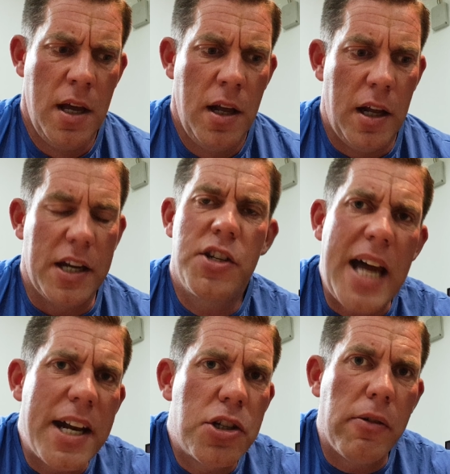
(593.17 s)
like a
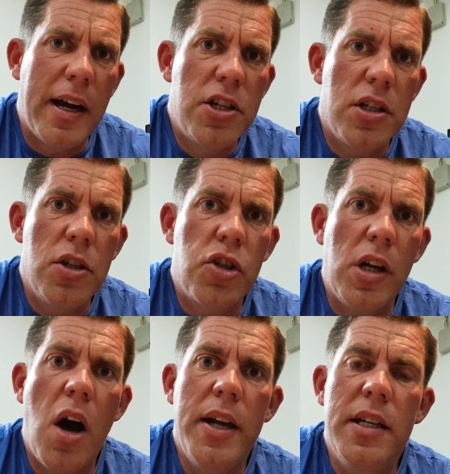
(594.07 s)
saturation
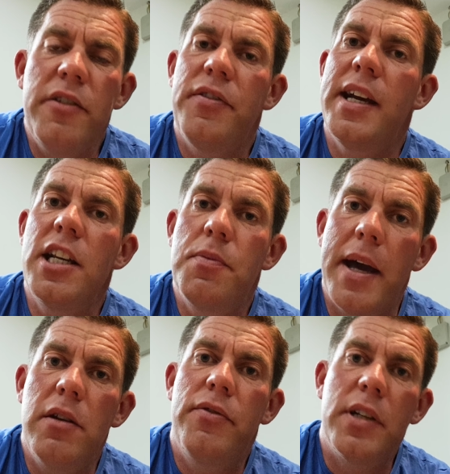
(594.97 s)
slider for each
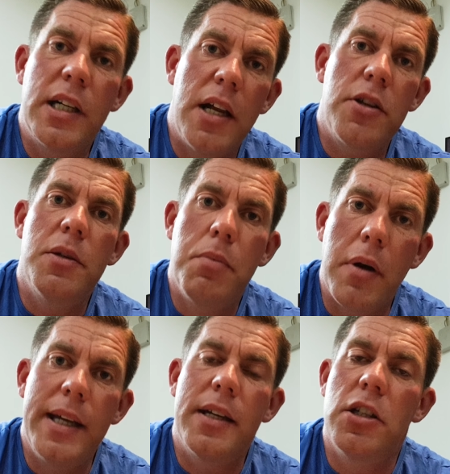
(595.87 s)
pedal, for your clutch, your
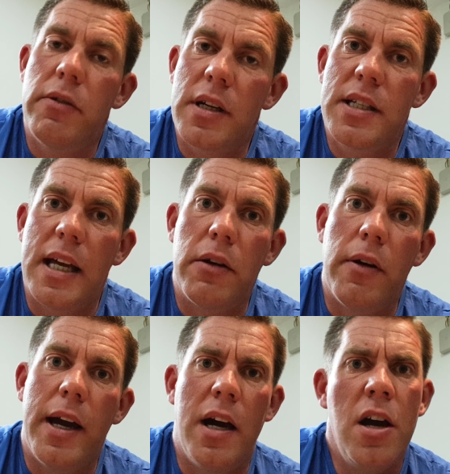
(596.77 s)
brake and your
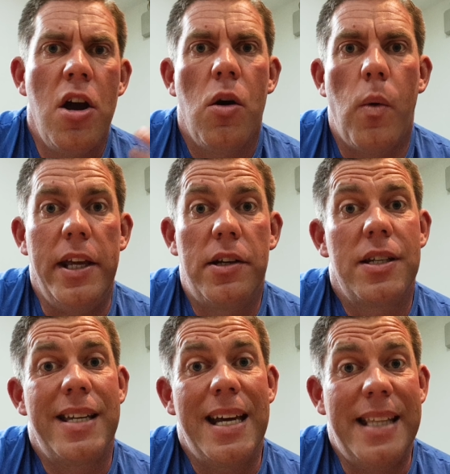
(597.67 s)
accelerator, where you can
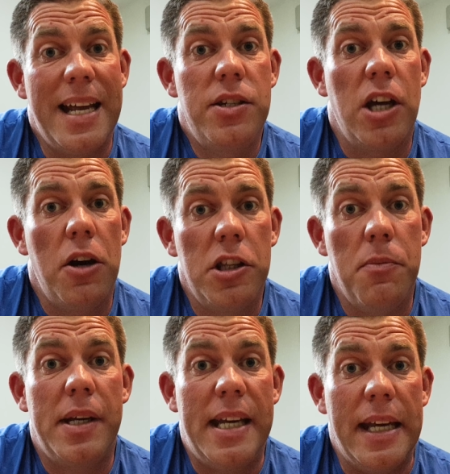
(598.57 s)
set a dead zone at the
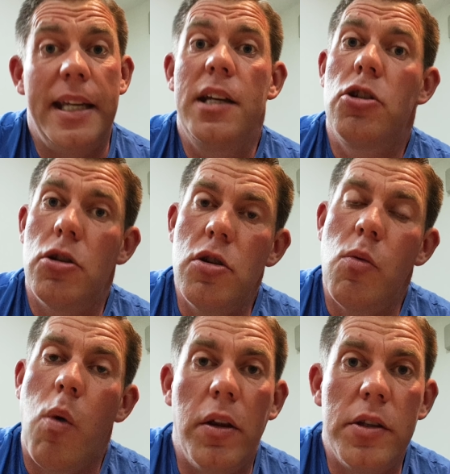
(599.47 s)
beginning should you
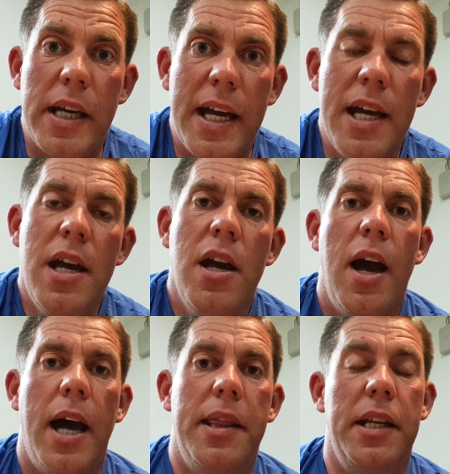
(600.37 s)
want it,
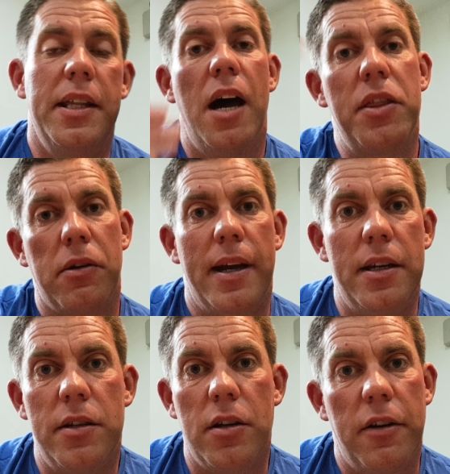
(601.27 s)
and then at the other
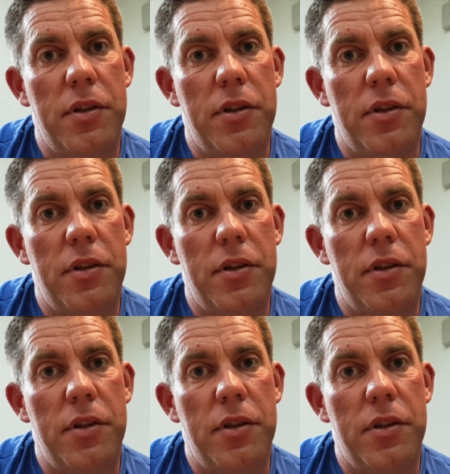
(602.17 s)
end of the